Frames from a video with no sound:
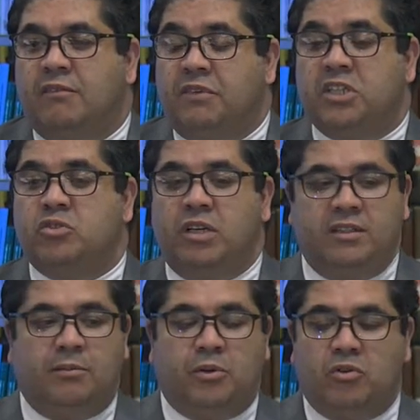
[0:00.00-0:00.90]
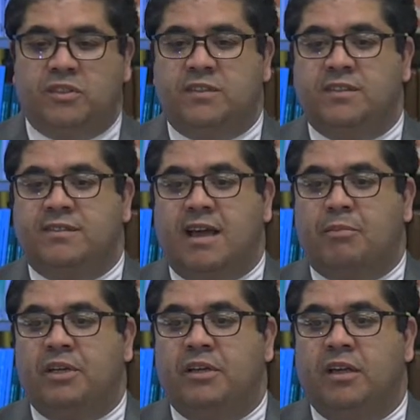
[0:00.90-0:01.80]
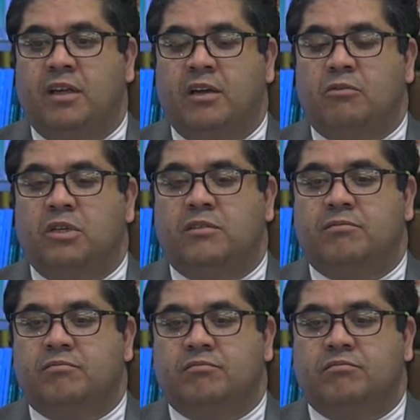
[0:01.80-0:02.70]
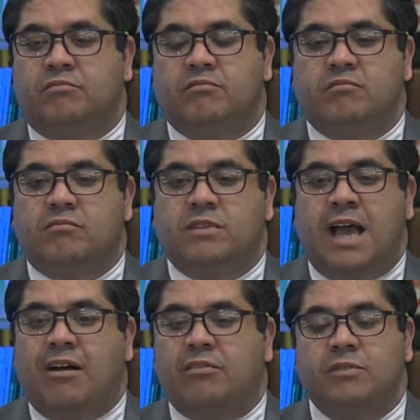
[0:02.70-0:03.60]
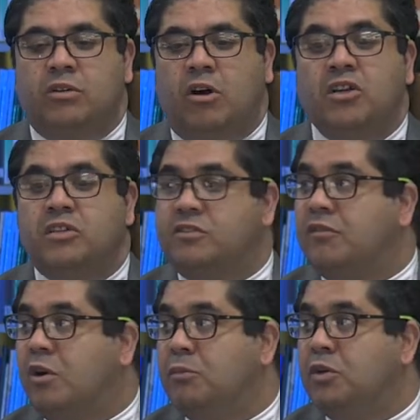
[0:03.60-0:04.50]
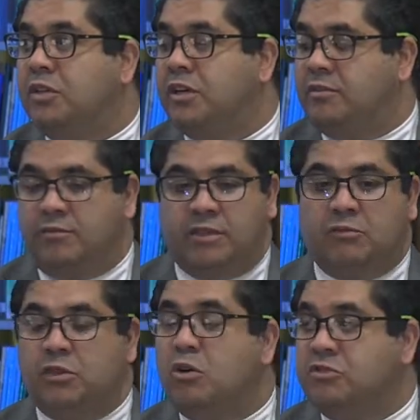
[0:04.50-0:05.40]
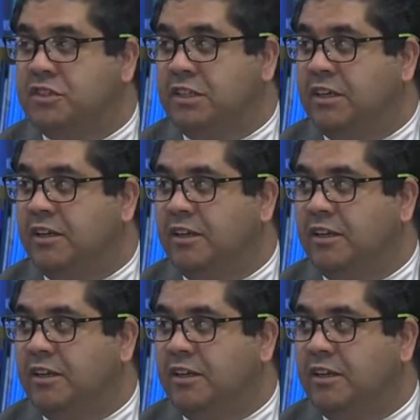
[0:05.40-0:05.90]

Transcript: virtually the processing is happening with hundreds of computers that we don't see.